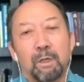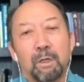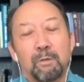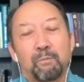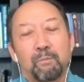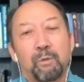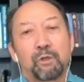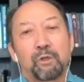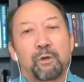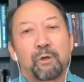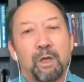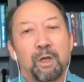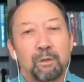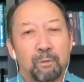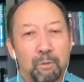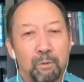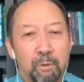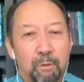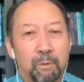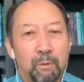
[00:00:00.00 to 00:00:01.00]
portrayed
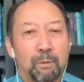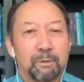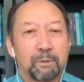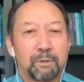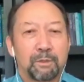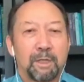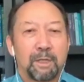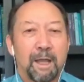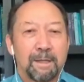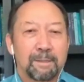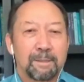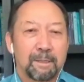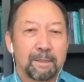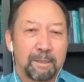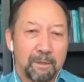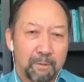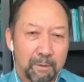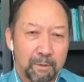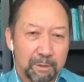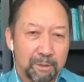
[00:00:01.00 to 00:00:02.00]
Uyghurs as the
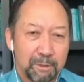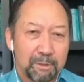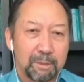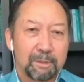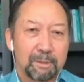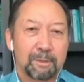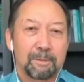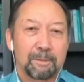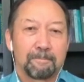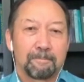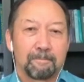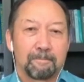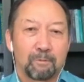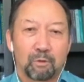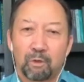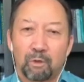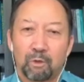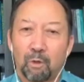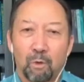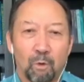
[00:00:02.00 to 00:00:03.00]
terrorists to
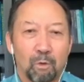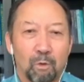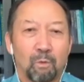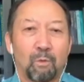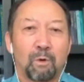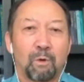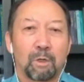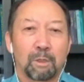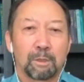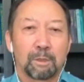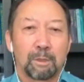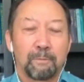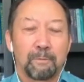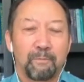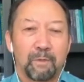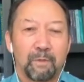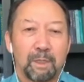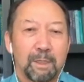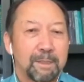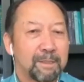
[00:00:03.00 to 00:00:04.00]
the whole world.
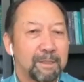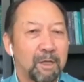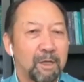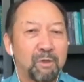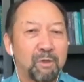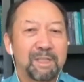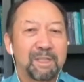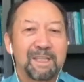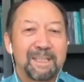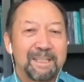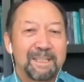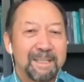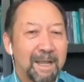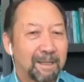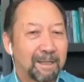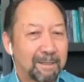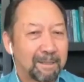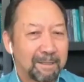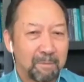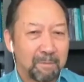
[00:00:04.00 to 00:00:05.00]
They used
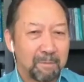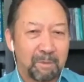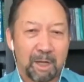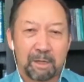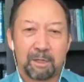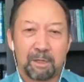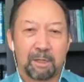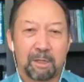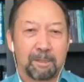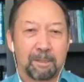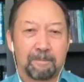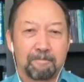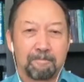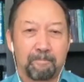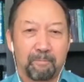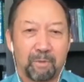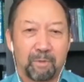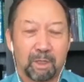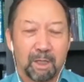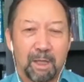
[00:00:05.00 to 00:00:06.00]
exactly the same tactic.
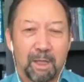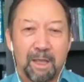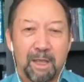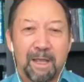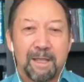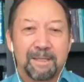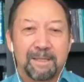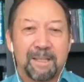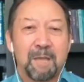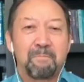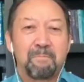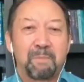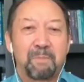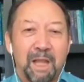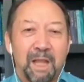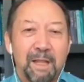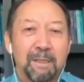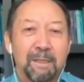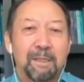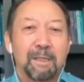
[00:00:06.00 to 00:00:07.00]
They
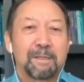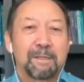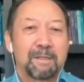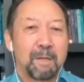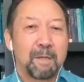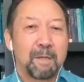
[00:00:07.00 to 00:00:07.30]
planted some